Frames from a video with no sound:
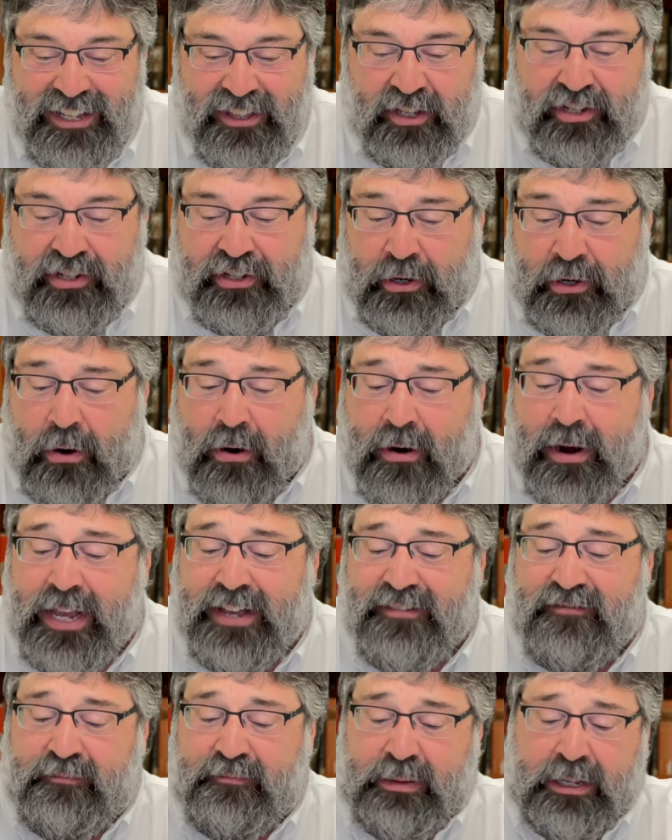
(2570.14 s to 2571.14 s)
the story
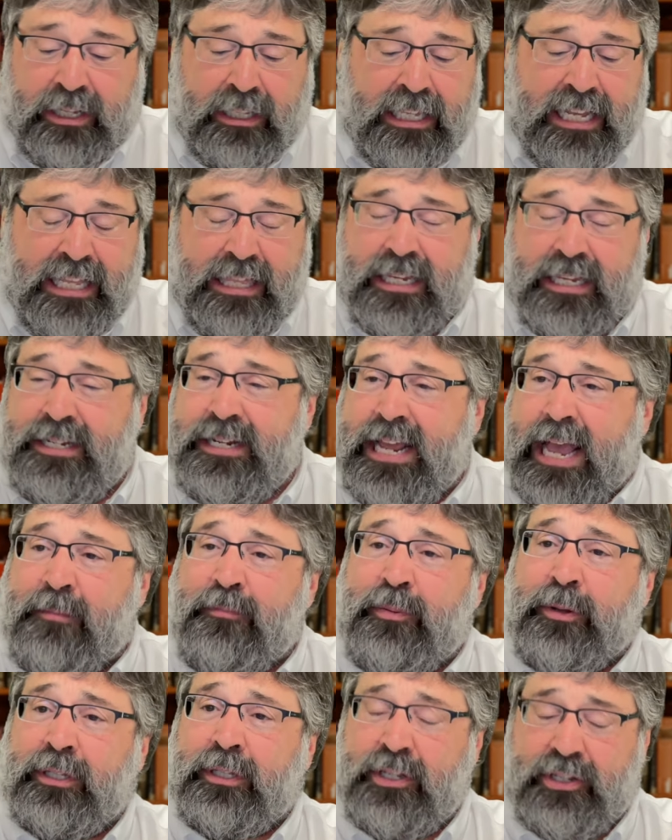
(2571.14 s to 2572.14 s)
of building the
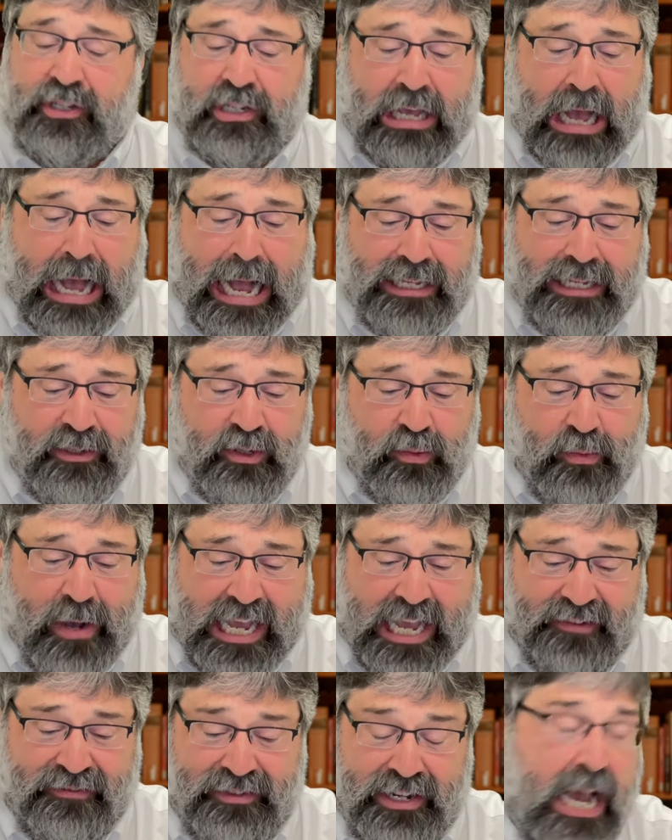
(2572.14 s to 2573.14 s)
temple is God's way
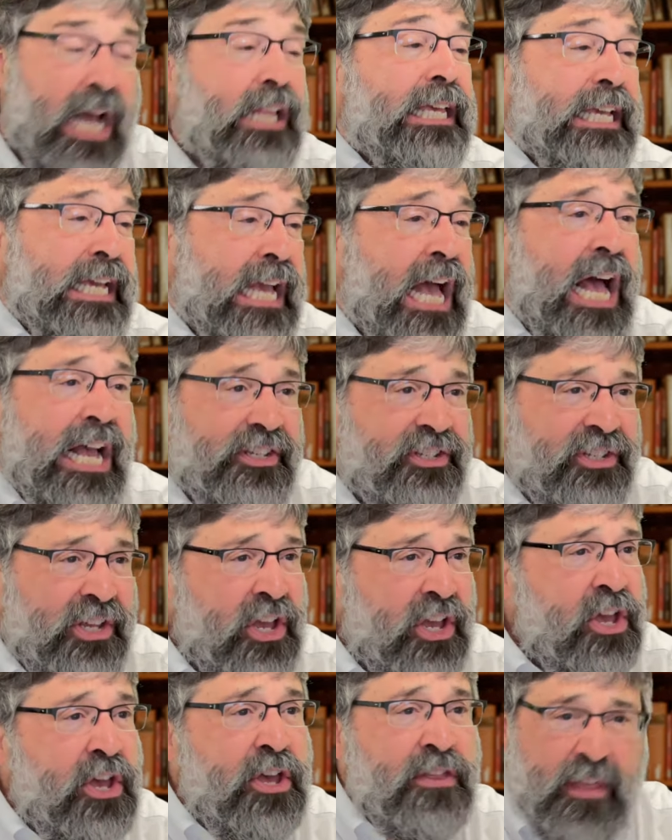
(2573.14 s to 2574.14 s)
of telling us
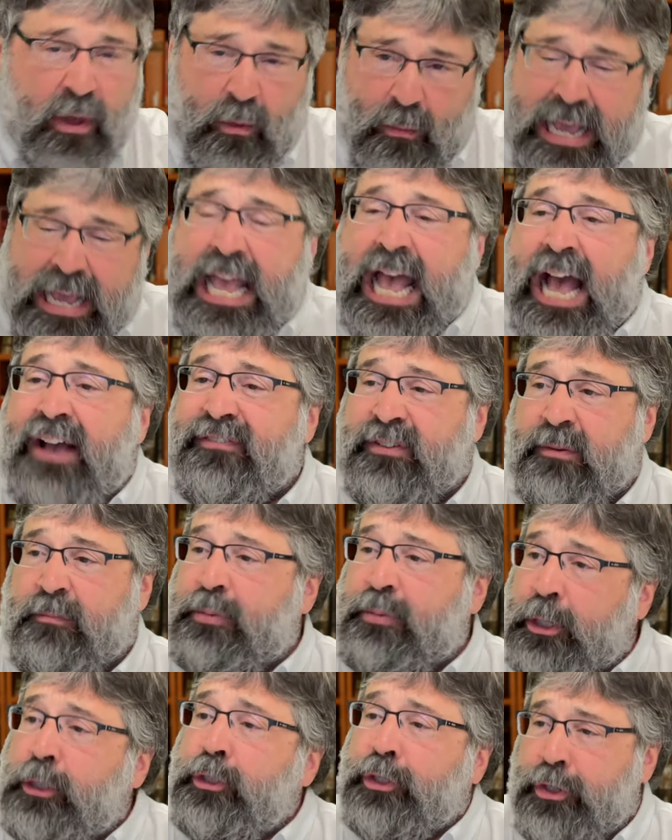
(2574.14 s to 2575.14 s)
that we have to
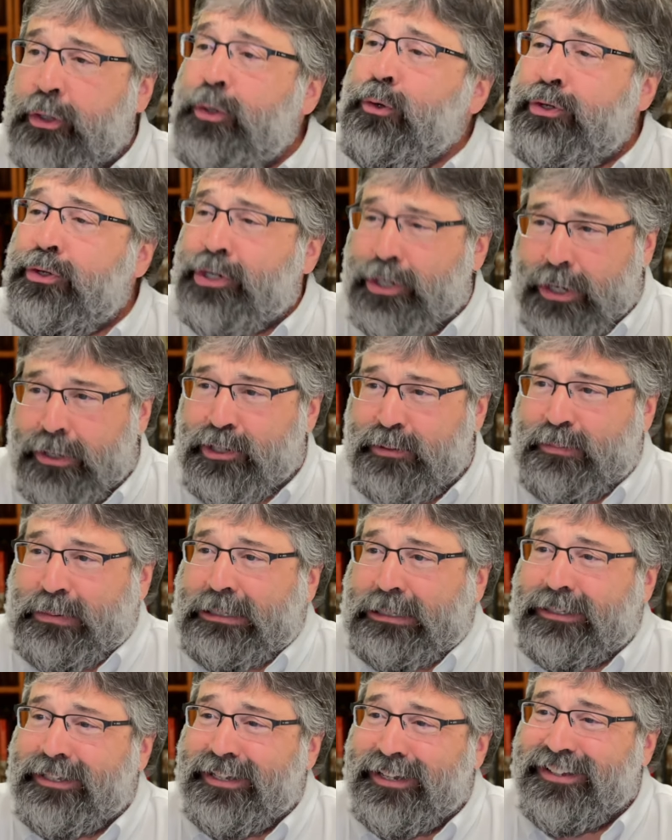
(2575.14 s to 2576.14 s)
build a new church
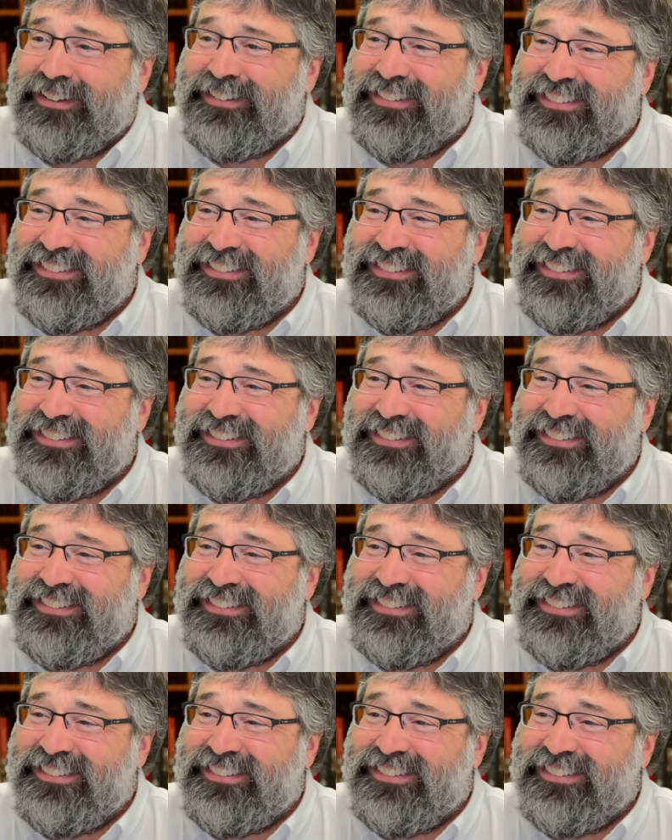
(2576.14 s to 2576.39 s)
building.